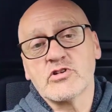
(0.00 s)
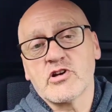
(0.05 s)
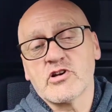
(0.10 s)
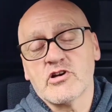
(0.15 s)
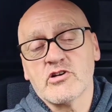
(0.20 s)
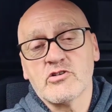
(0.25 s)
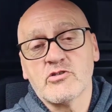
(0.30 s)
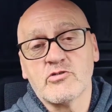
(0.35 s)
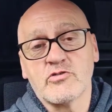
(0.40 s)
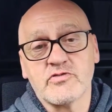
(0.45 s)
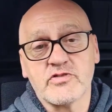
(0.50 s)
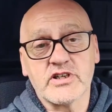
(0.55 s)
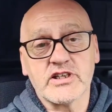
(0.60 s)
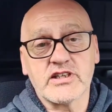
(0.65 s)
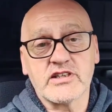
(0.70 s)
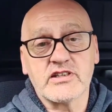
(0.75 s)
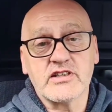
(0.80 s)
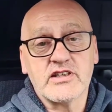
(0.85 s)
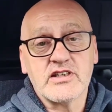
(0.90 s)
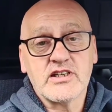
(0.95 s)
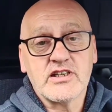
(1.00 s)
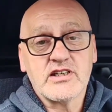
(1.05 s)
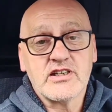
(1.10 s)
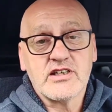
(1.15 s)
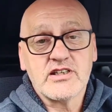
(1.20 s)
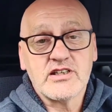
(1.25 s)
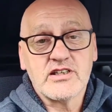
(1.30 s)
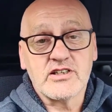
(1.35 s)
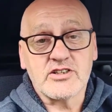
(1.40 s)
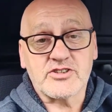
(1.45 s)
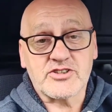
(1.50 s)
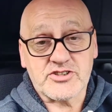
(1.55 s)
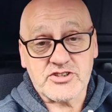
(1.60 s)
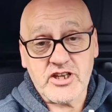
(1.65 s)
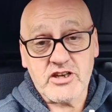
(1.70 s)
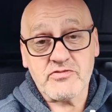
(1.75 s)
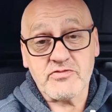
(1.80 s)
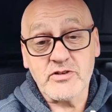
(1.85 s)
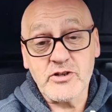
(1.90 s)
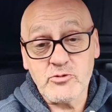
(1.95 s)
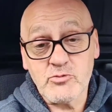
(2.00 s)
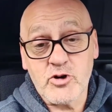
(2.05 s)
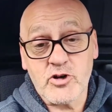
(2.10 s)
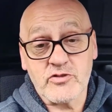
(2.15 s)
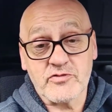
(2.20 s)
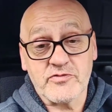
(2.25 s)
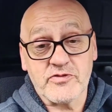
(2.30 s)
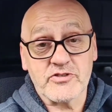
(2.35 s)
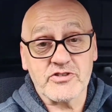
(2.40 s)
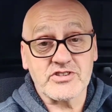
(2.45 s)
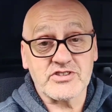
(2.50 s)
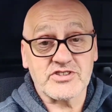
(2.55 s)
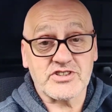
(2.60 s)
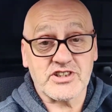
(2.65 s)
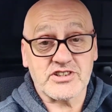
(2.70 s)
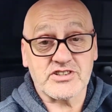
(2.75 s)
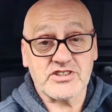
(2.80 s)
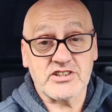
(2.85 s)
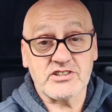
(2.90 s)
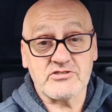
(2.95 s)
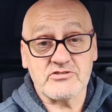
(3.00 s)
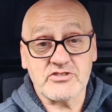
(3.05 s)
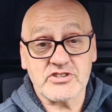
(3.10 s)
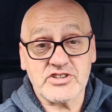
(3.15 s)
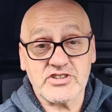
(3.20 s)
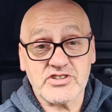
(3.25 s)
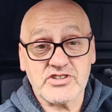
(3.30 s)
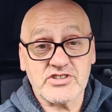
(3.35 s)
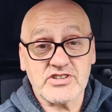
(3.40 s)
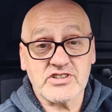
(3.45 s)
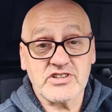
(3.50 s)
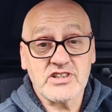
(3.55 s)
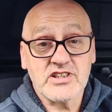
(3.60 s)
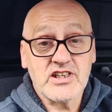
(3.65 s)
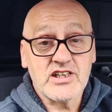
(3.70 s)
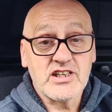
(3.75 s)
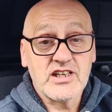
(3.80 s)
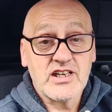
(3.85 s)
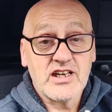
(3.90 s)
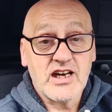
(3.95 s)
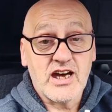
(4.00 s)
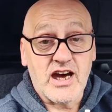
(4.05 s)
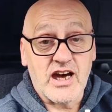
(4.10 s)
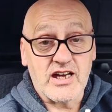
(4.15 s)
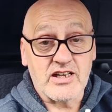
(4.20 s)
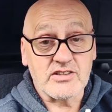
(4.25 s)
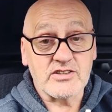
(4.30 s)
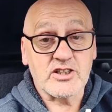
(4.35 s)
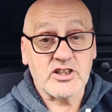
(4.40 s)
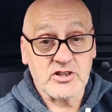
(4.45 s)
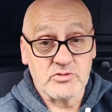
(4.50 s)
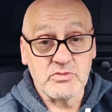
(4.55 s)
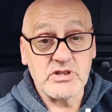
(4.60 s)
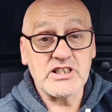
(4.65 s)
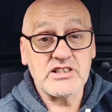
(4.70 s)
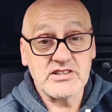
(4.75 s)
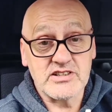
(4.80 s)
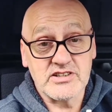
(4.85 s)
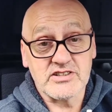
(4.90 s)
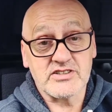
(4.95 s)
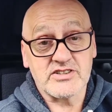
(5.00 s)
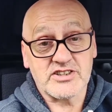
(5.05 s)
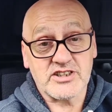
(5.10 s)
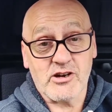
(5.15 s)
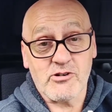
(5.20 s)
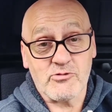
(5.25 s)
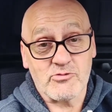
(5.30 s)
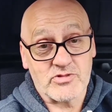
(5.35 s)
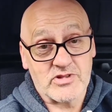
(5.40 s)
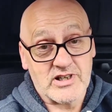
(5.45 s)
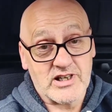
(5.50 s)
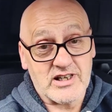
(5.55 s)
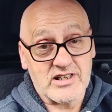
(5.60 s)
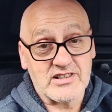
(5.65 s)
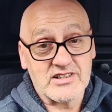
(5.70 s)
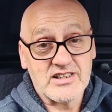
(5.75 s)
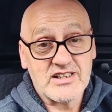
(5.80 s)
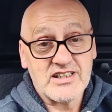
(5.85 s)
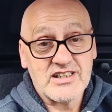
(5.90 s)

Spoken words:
clothing. It's definitely one for the satirists and comedians out there.